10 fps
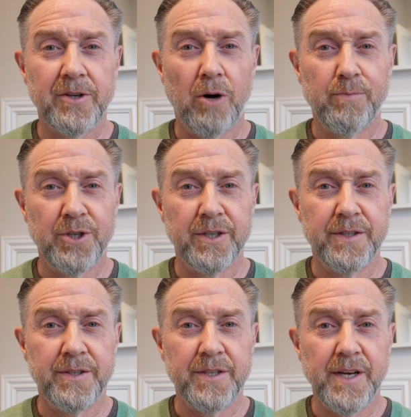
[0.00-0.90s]

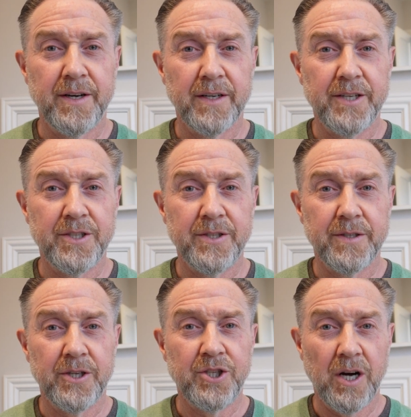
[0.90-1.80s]
options in relation to
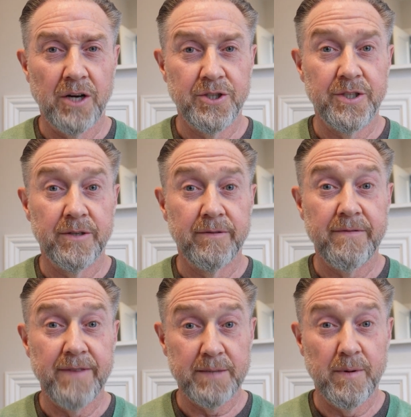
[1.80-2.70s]
the charges of
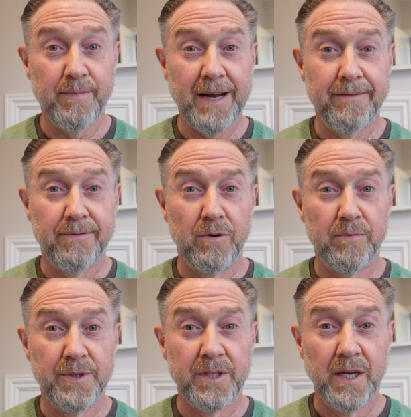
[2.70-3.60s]
investment
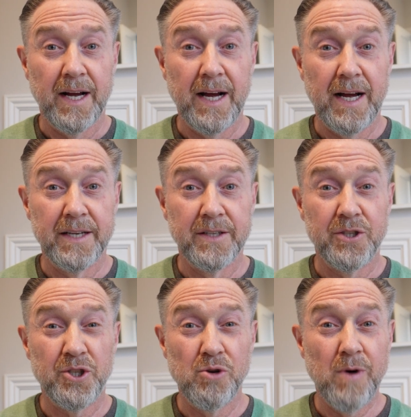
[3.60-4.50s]
platforms,
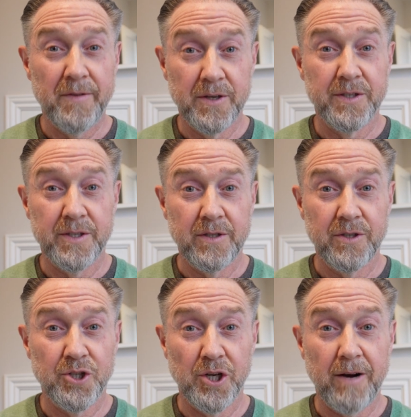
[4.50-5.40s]
and 2 others
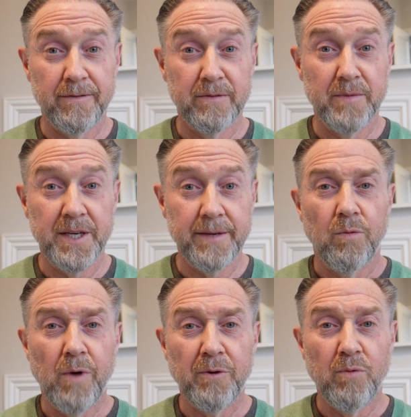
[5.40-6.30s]
stood out for me.
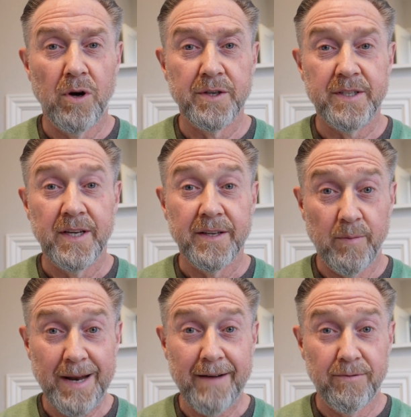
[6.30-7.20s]
One was the
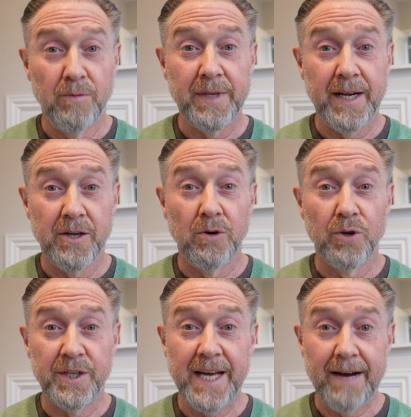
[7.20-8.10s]
platform that I
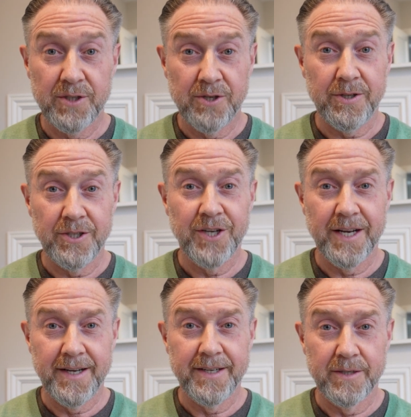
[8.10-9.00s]
already have a stocks and
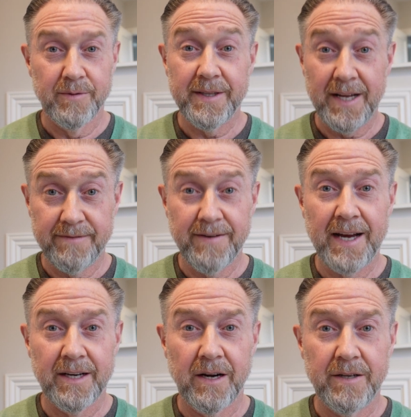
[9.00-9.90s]
shares ISA with, that's
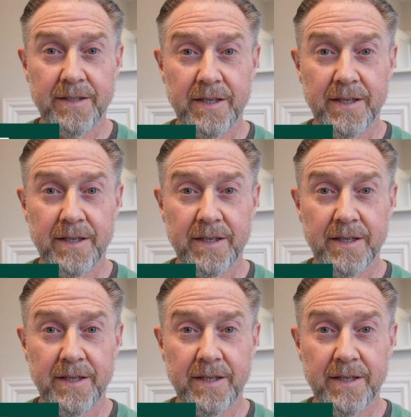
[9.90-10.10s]
Vanguard.